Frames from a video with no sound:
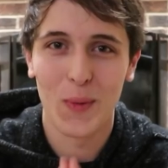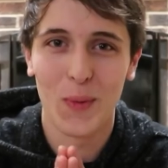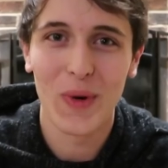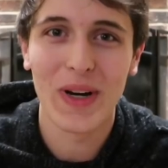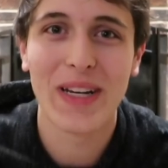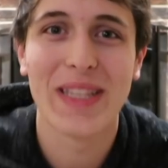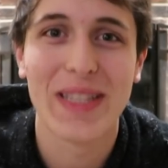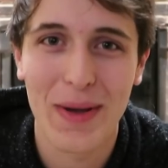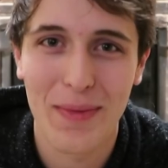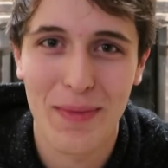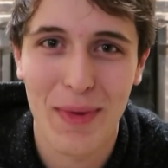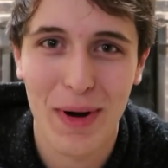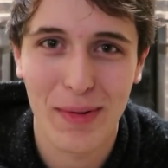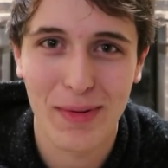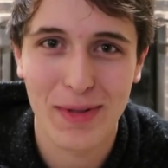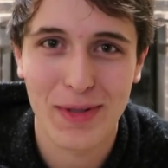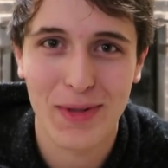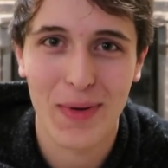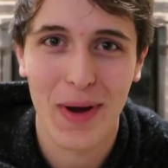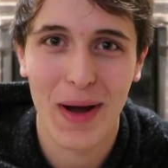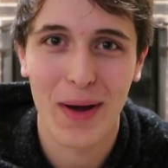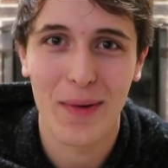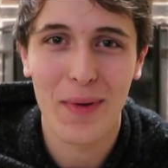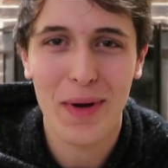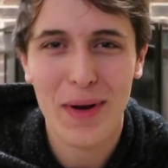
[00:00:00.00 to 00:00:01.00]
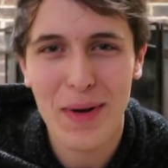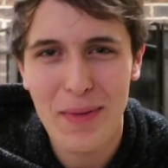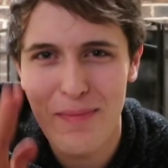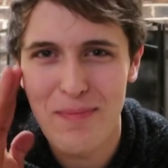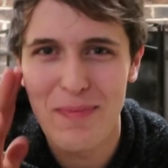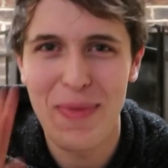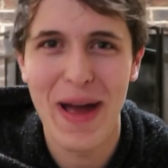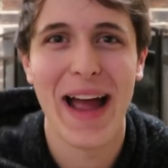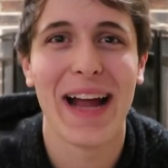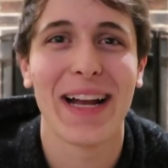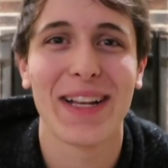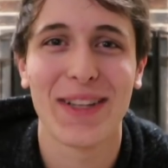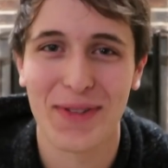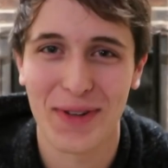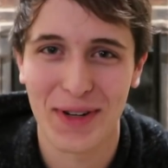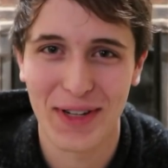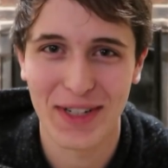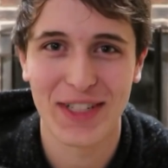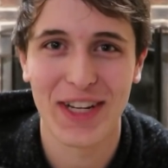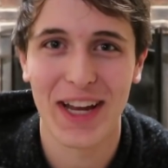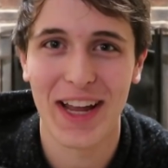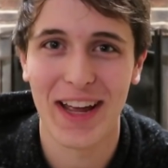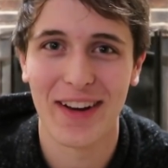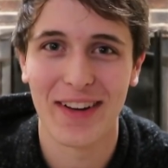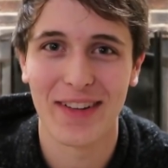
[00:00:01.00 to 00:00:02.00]
What is up MarBle Squad? Welcome back to our
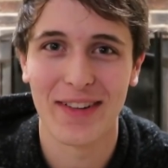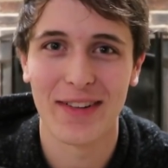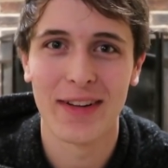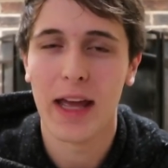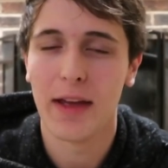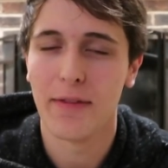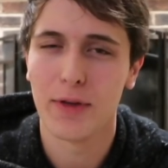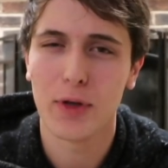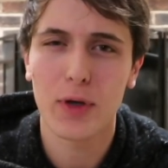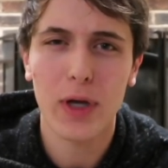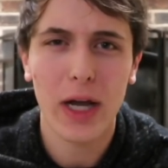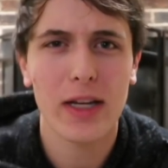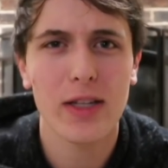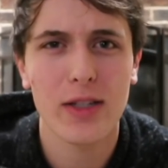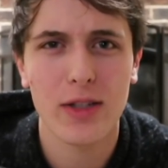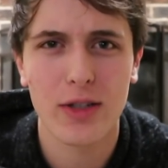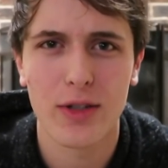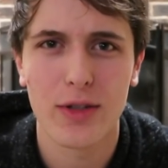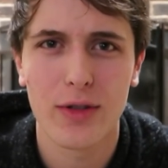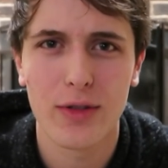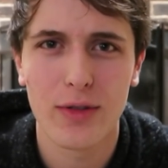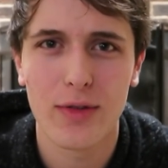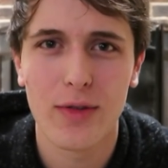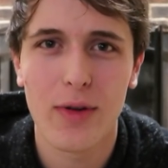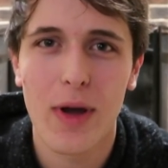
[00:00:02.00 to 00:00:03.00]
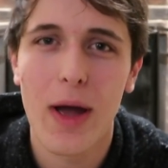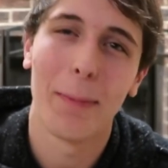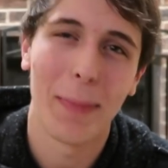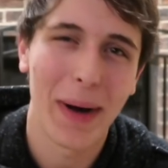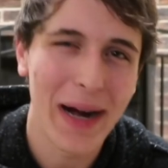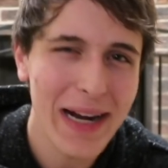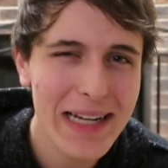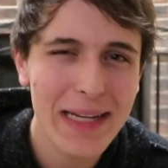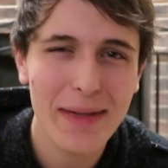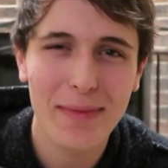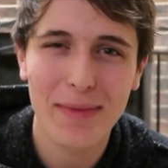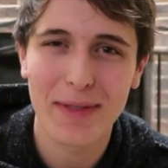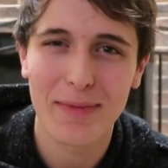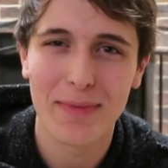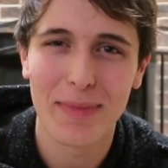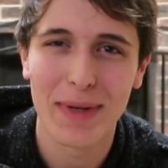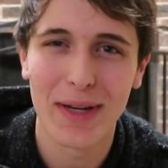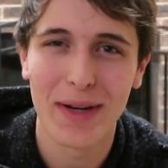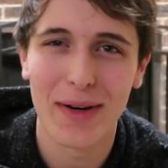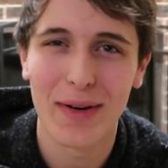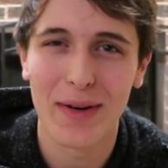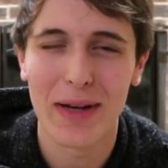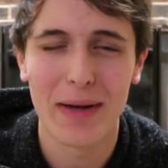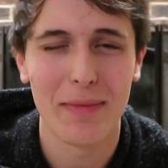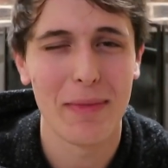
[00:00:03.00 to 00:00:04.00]
channel. If you guys are new, my name is
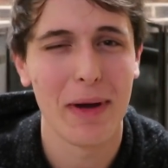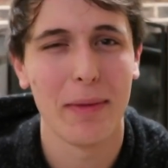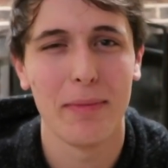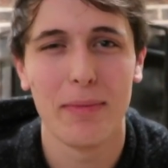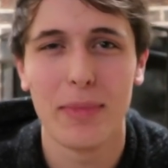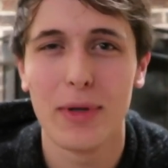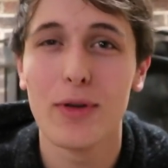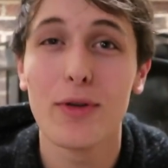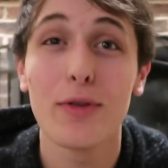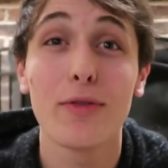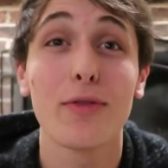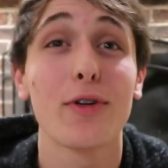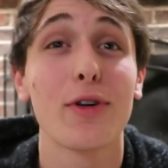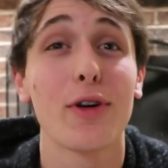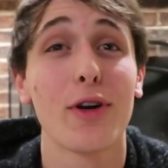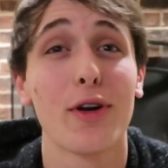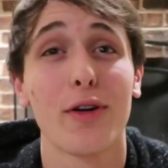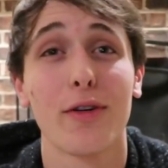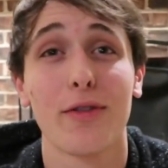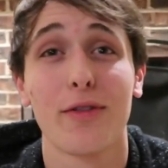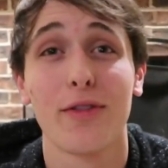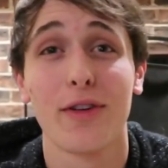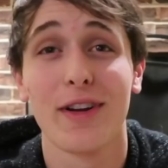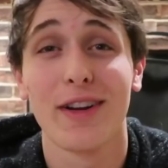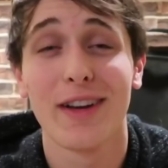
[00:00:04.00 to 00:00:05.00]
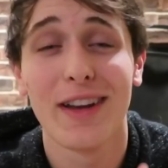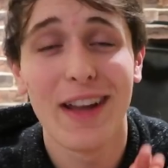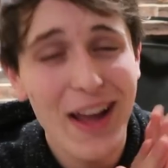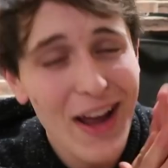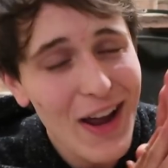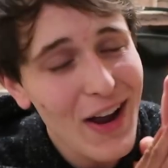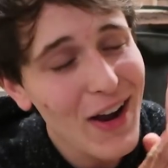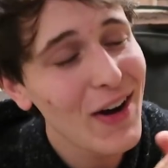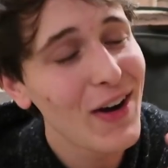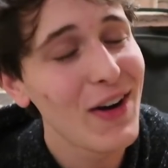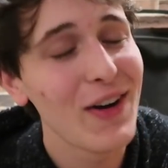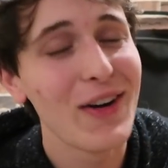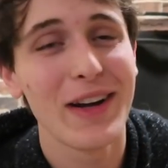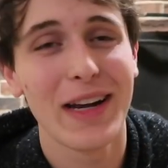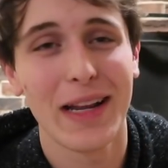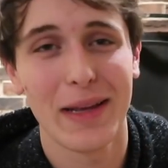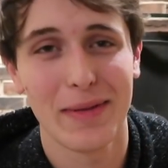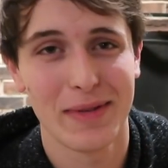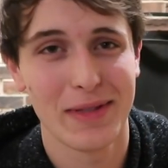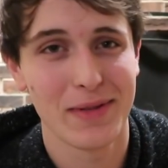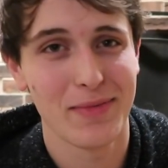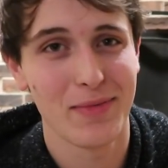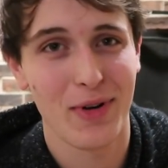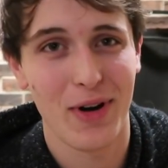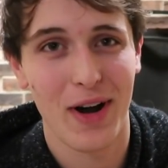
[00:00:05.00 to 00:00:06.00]
Bill and my beautiful girlfriend, her
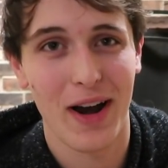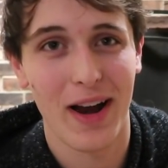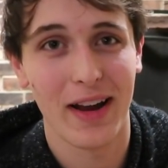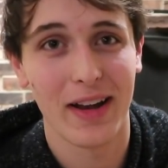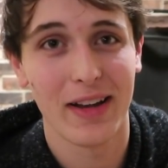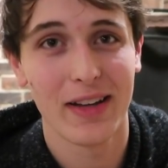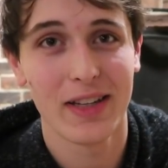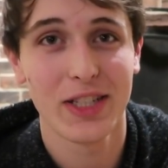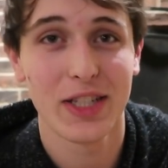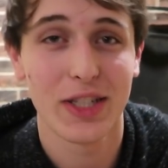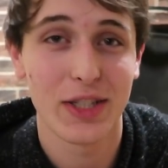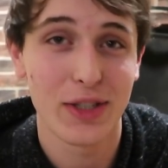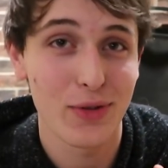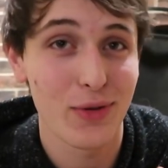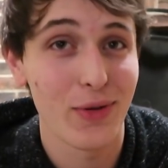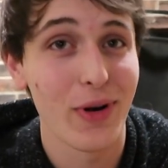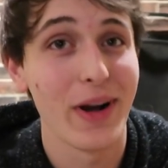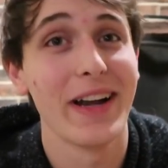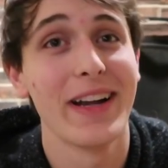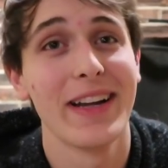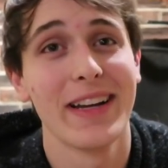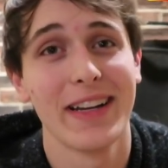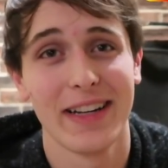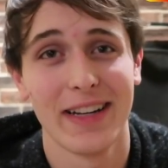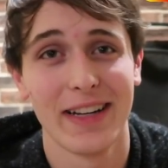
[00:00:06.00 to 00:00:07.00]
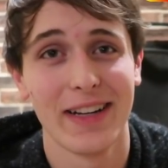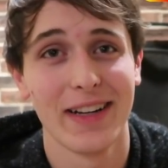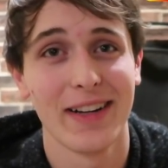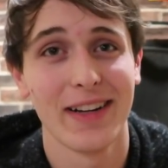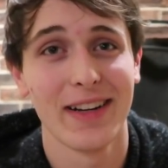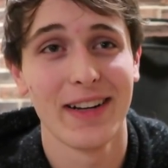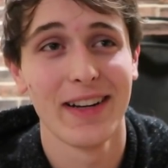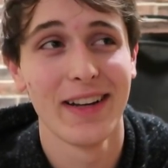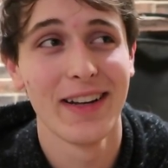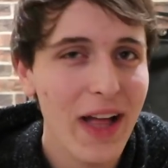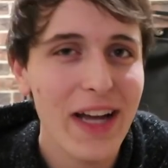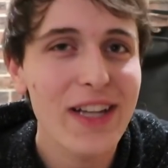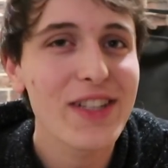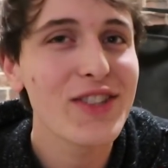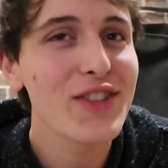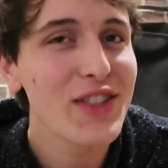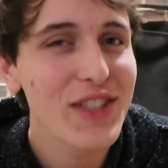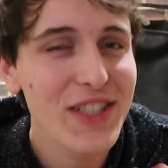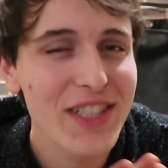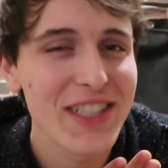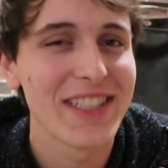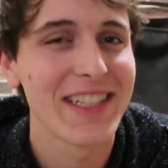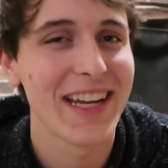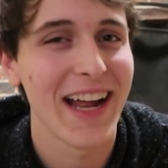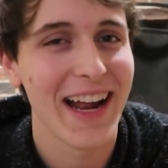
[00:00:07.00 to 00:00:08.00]
name is Mariah. She's right here. Well, actually
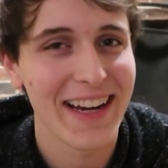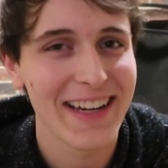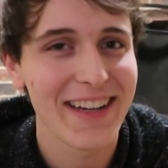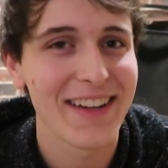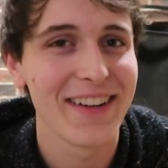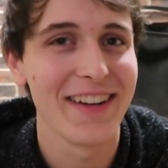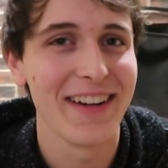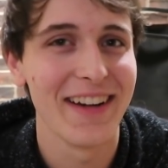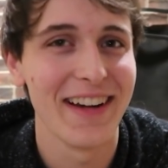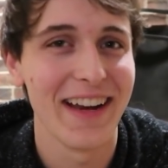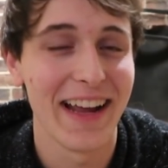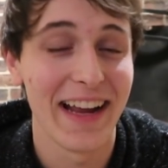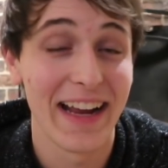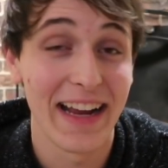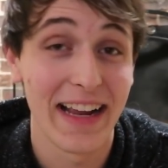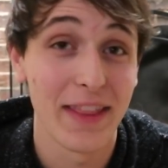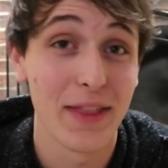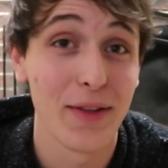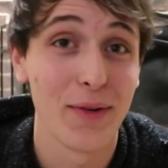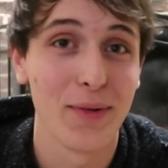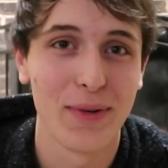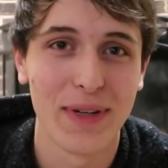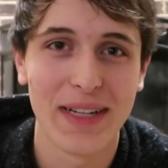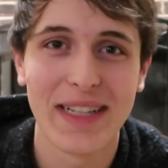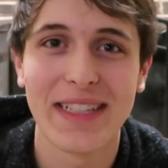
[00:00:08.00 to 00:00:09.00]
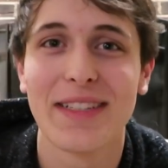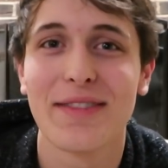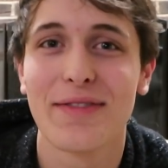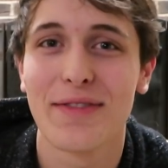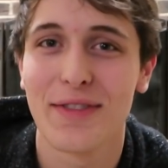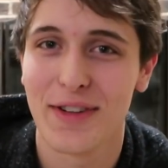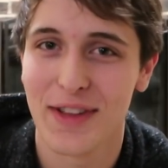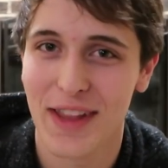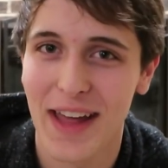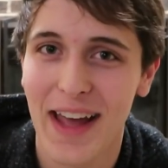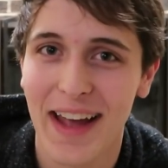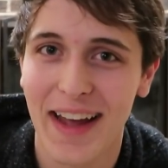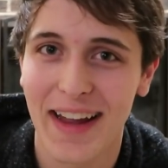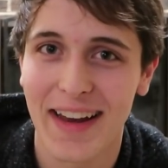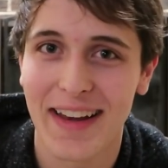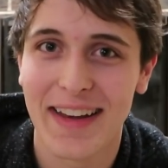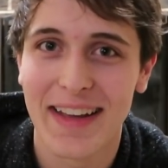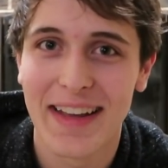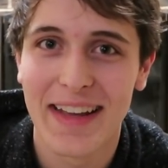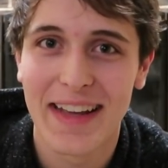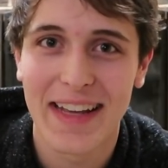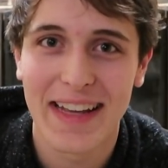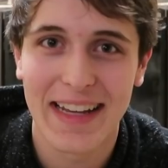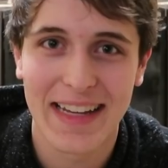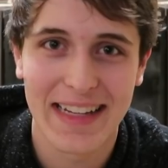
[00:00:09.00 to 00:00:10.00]
she's not here today and the reason for that
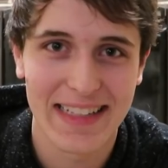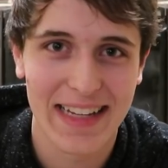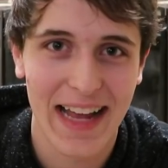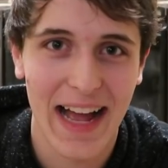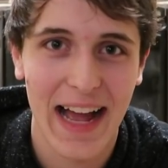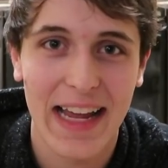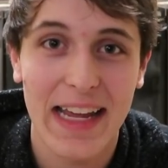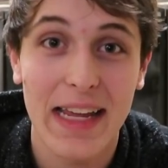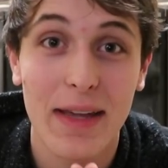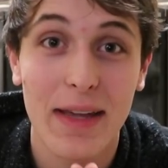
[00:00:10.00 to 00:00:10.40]
is I